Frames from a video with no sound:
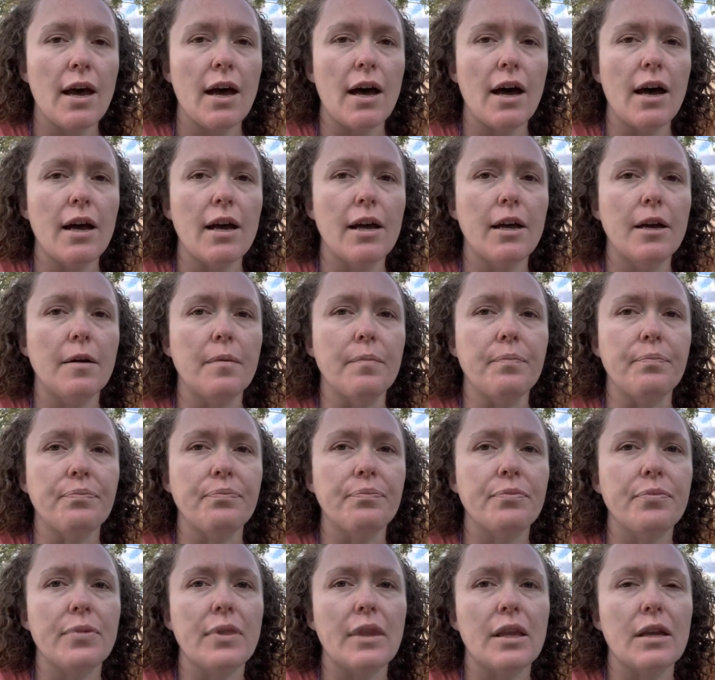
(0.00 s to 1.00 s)
Um,
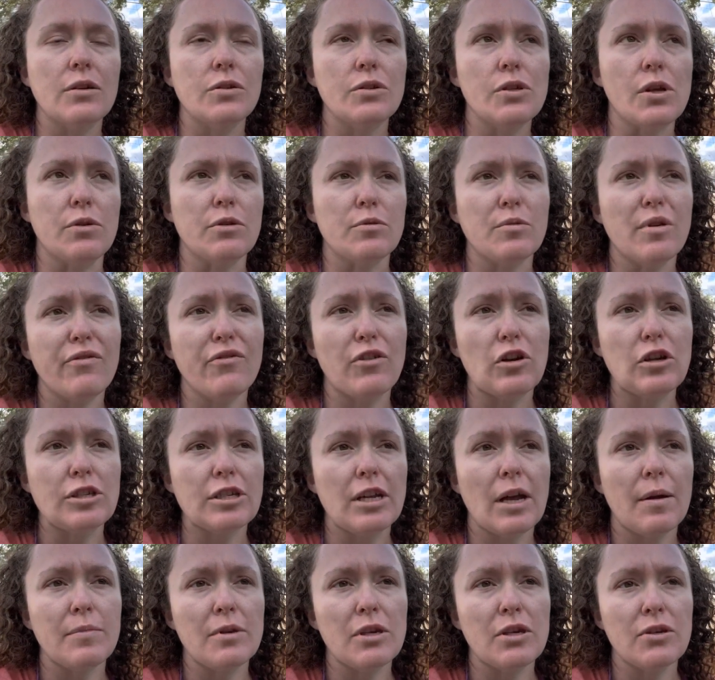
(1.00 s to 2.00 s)
so it was my first
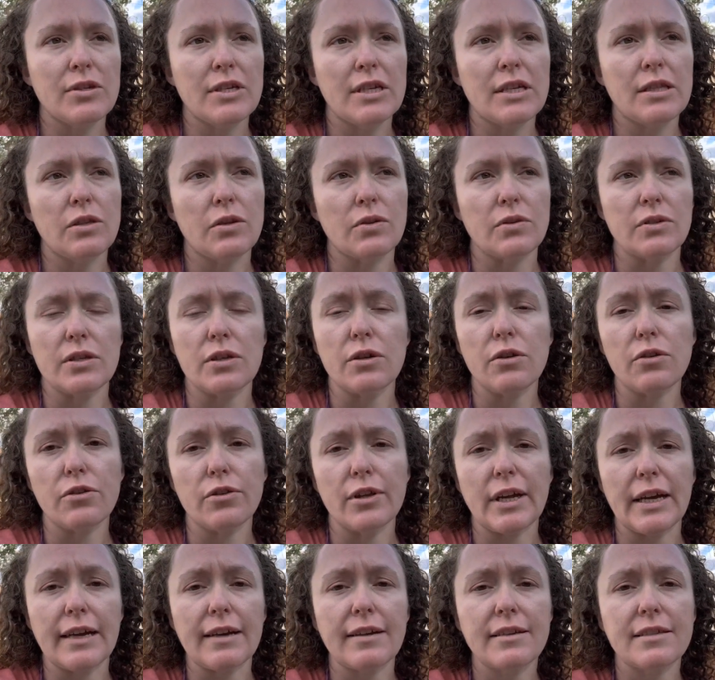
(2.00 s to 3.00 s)
time using those little
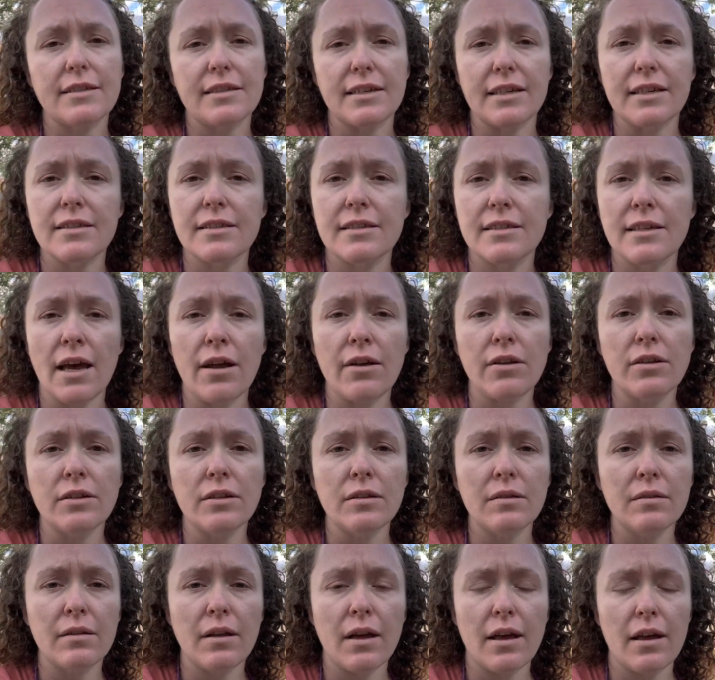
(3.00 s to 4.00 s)
like six cell
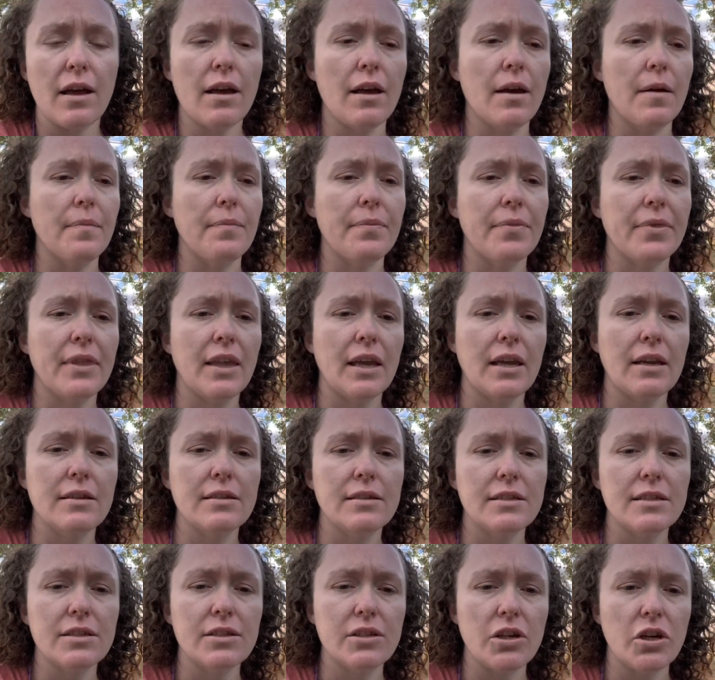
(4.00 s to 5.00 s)
um, things
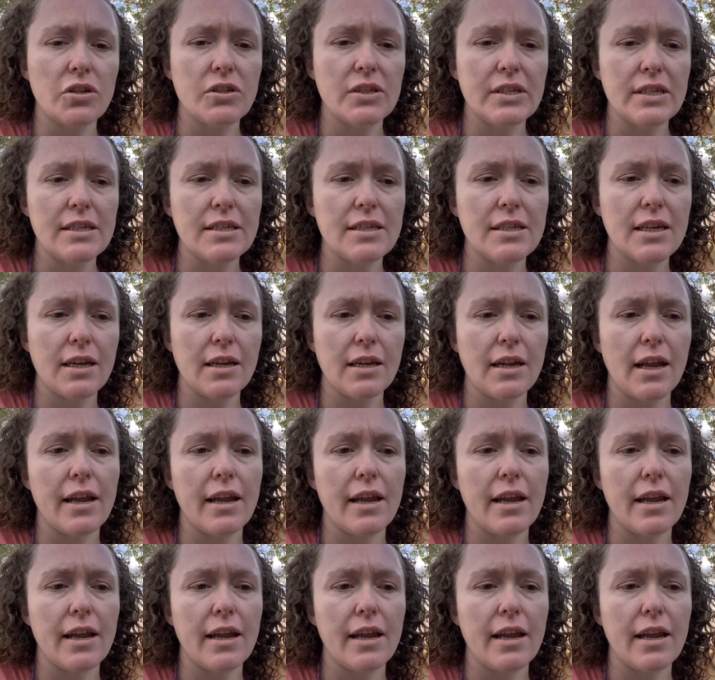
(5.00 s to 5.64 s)
to start seeds in.